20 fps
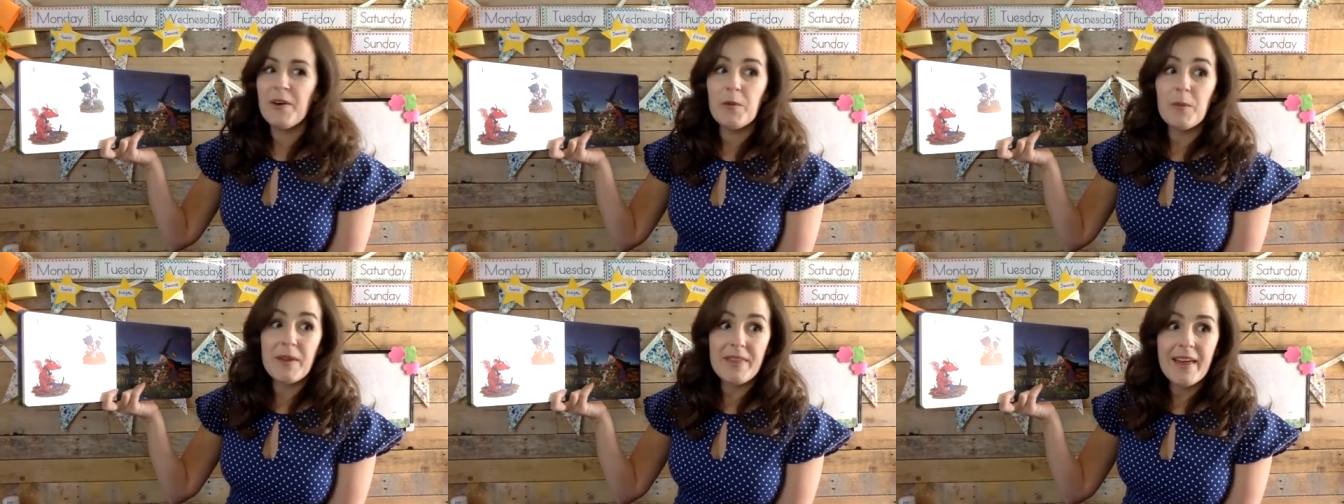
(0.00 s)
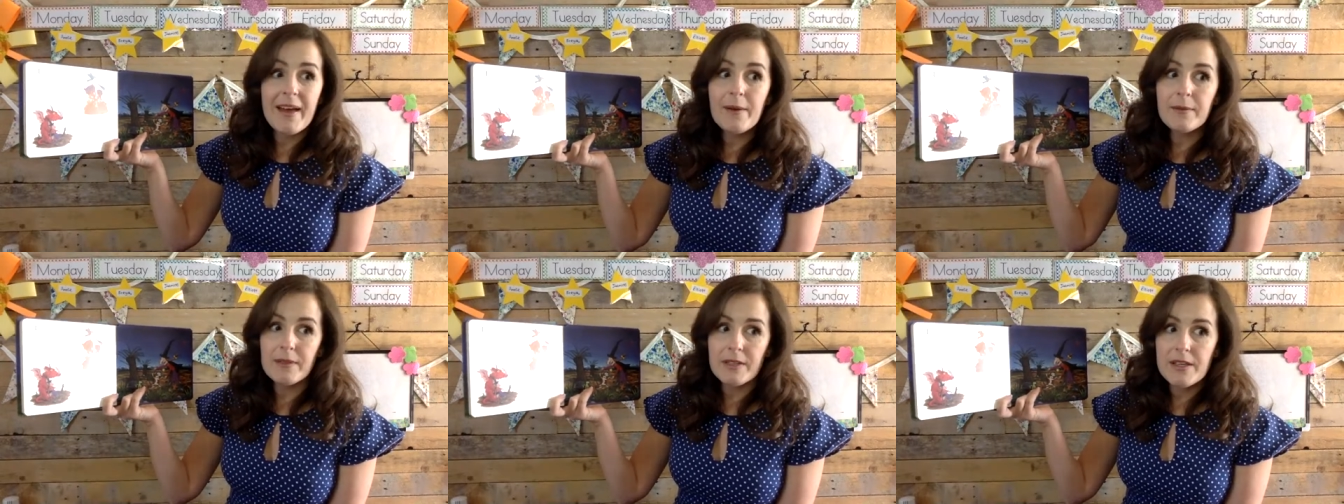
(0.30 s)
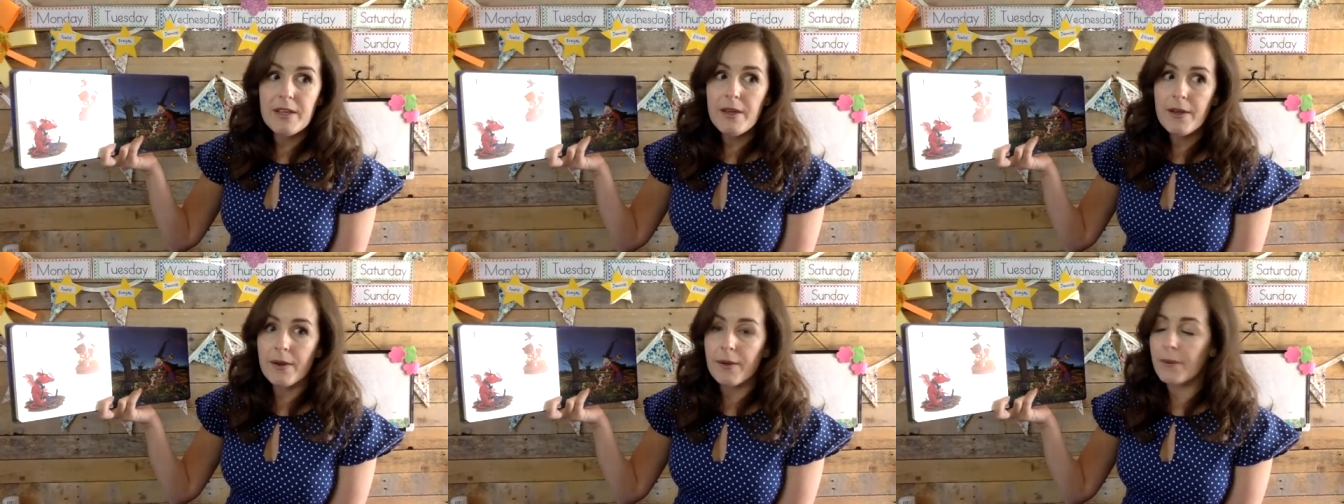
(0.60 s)
Without
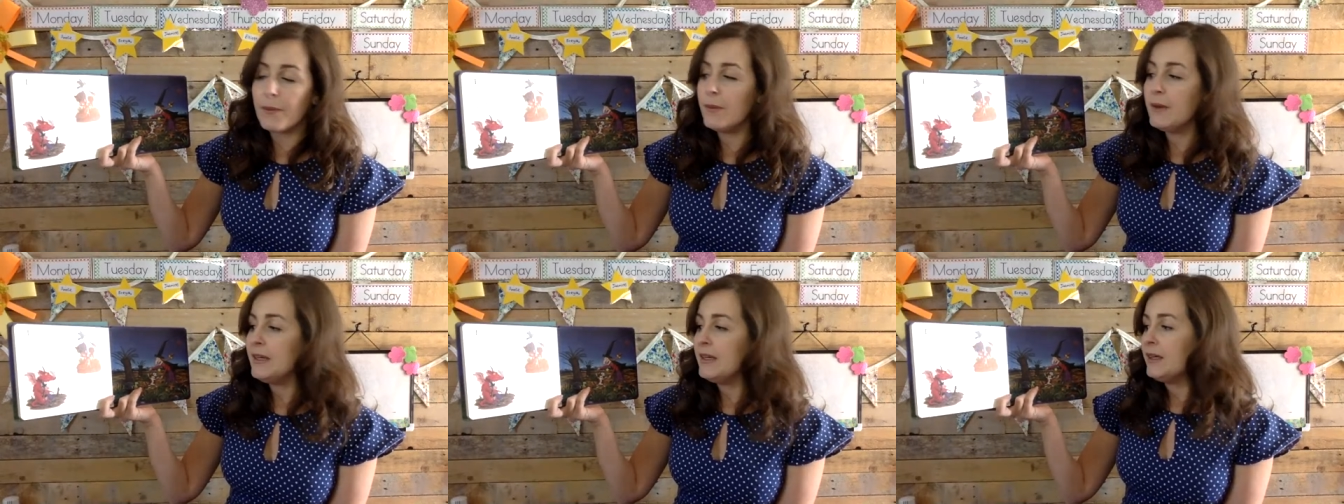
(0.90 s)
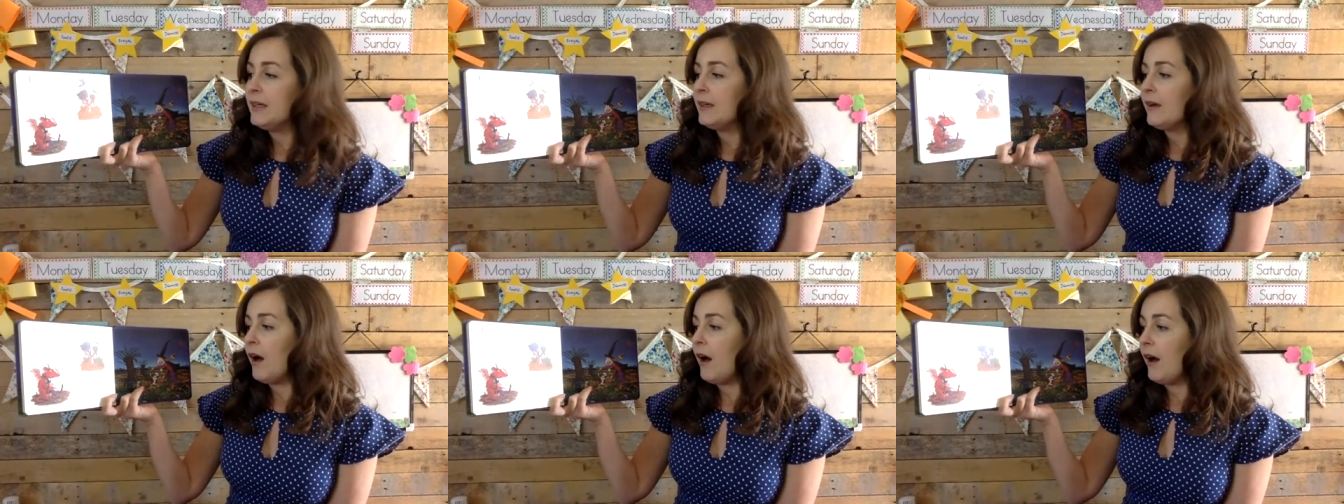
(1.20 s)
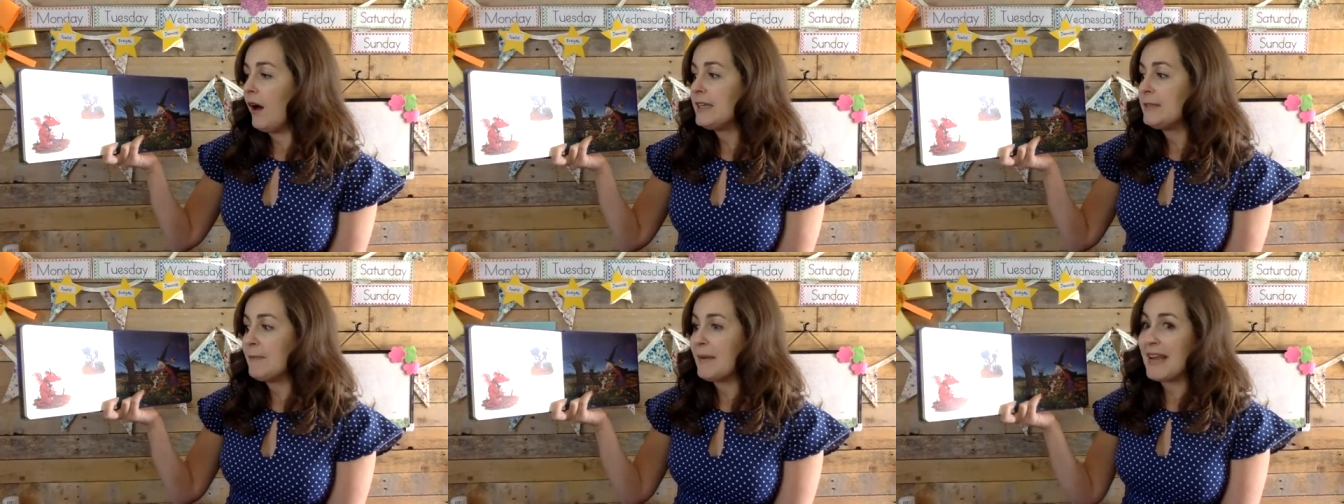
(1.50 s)
you,
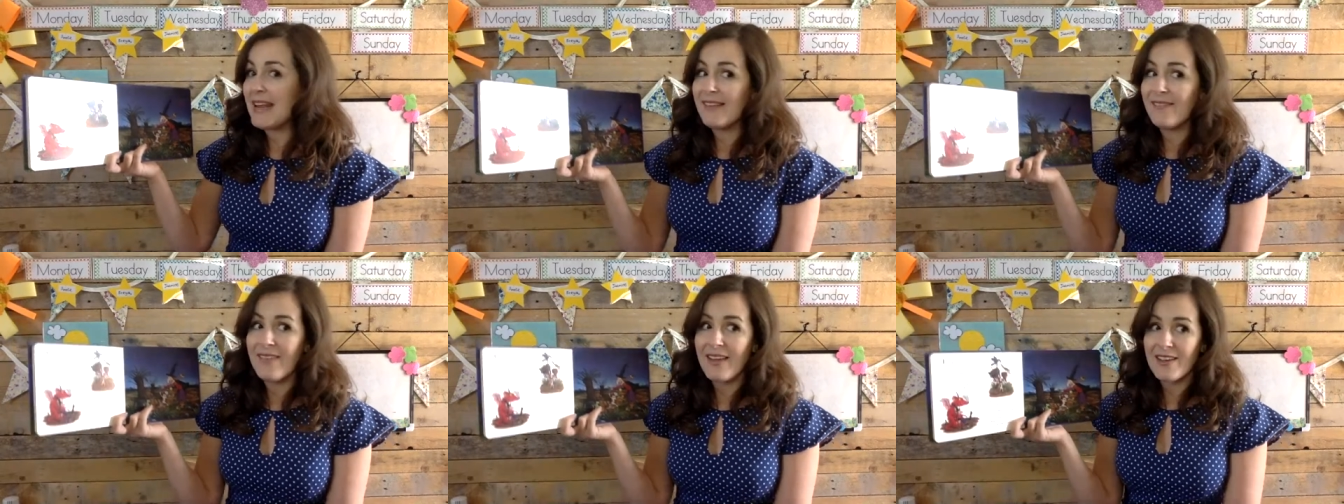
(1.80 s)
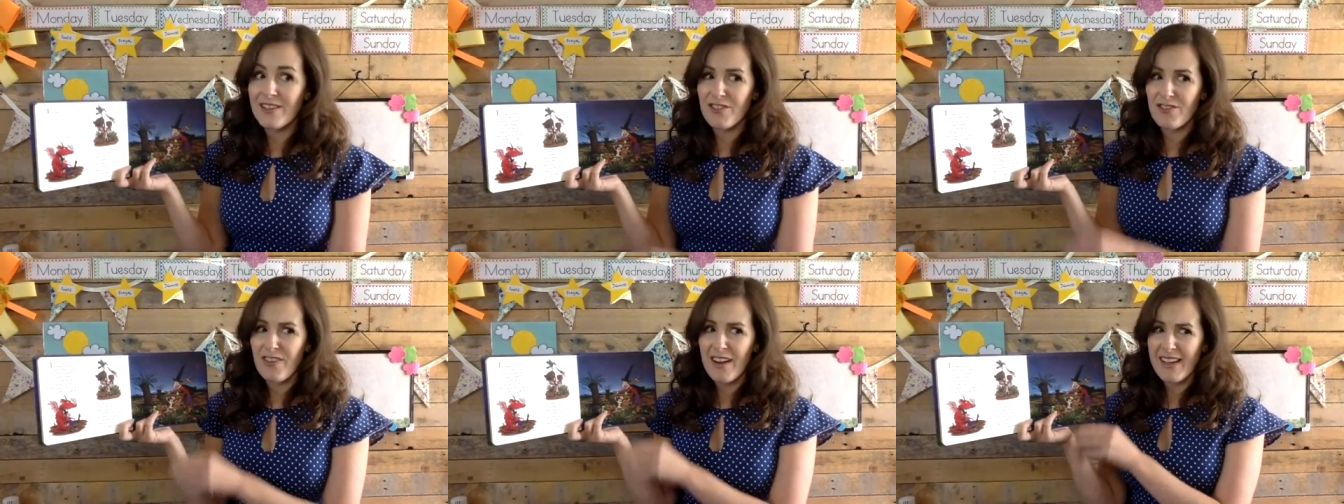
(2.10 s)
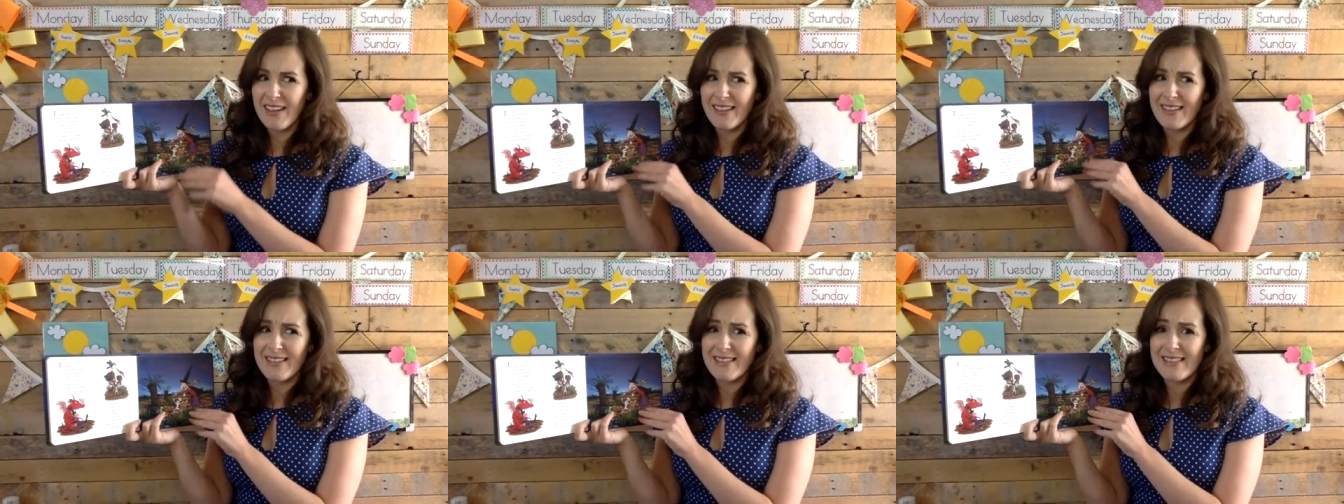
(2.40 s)
I'd be in that
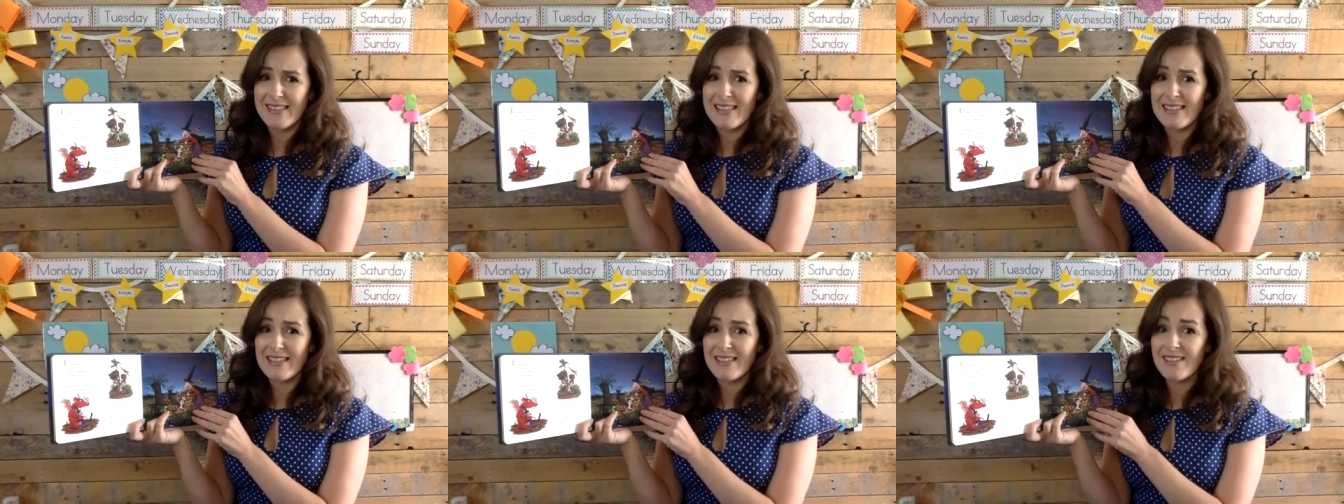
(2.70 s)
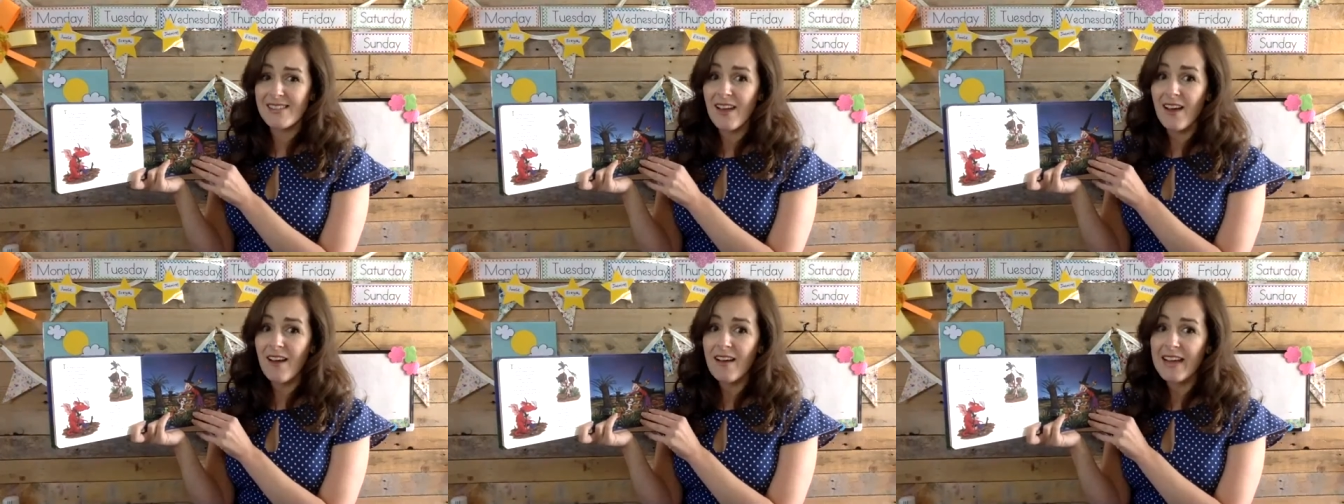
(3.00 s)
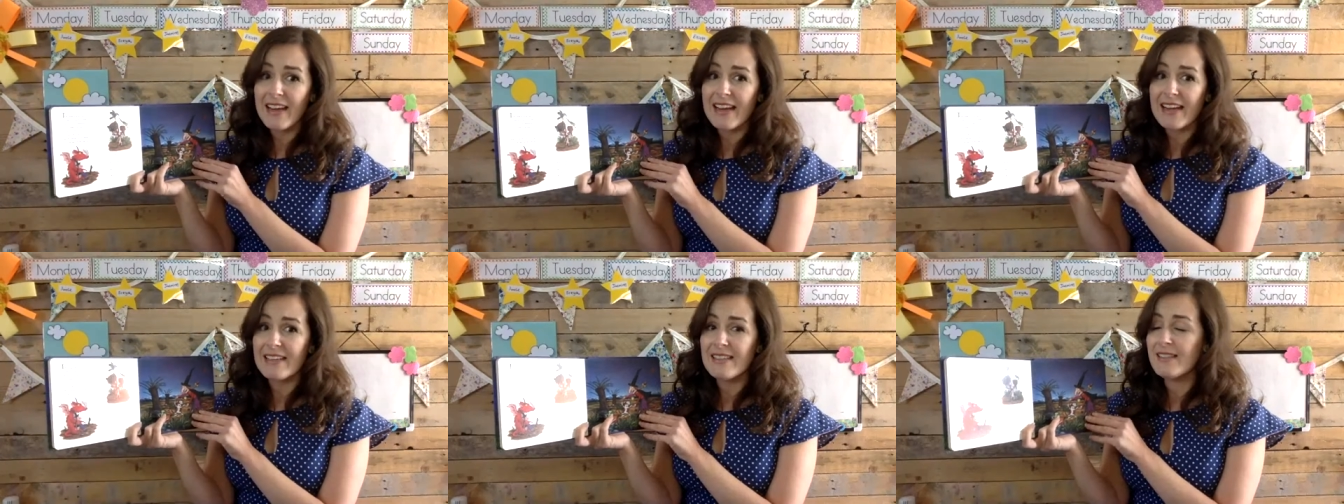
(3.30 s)
dragon's
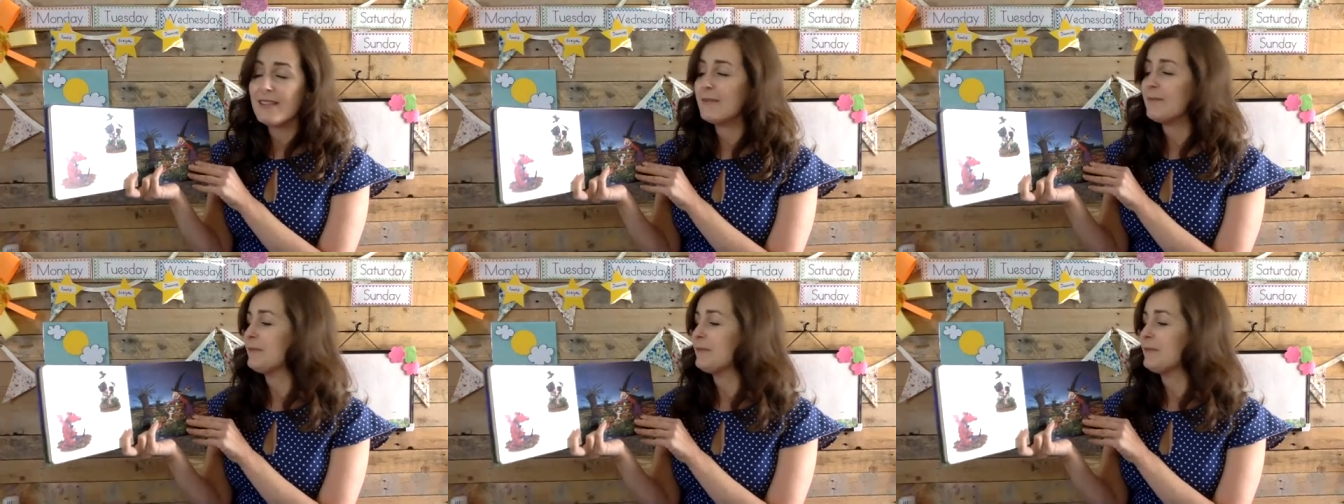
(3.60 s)
inside.